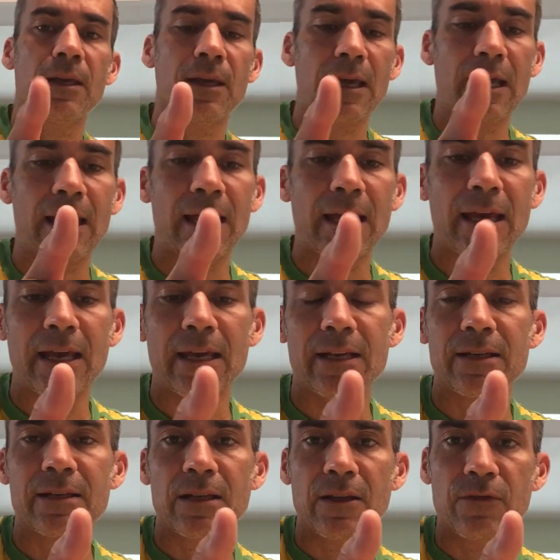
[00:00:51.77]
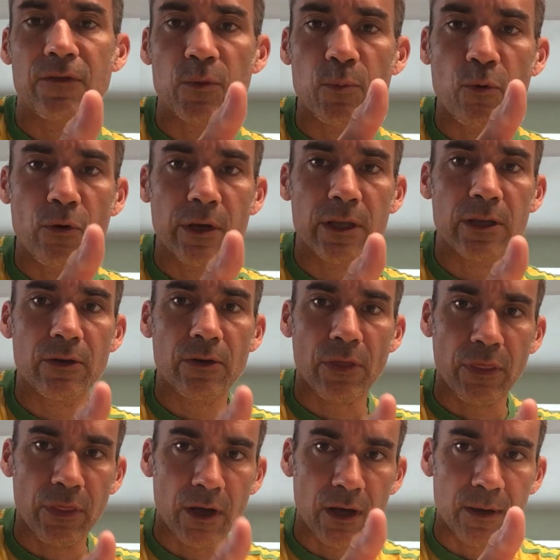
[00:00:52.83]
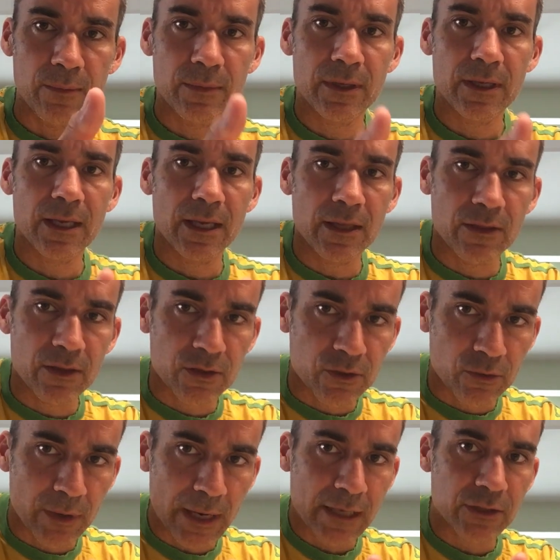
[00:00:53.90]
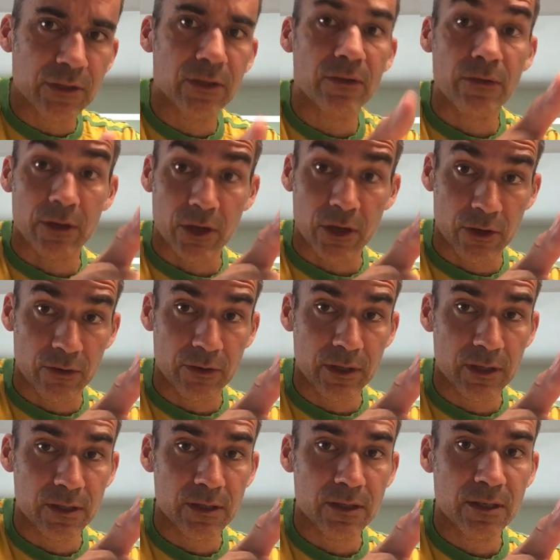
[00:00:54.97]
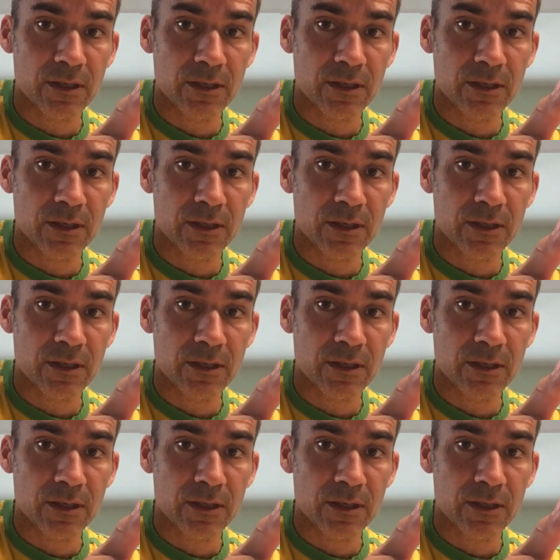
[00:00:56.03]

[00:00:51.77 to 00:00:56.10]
and if you point your thumb in the direction of the current,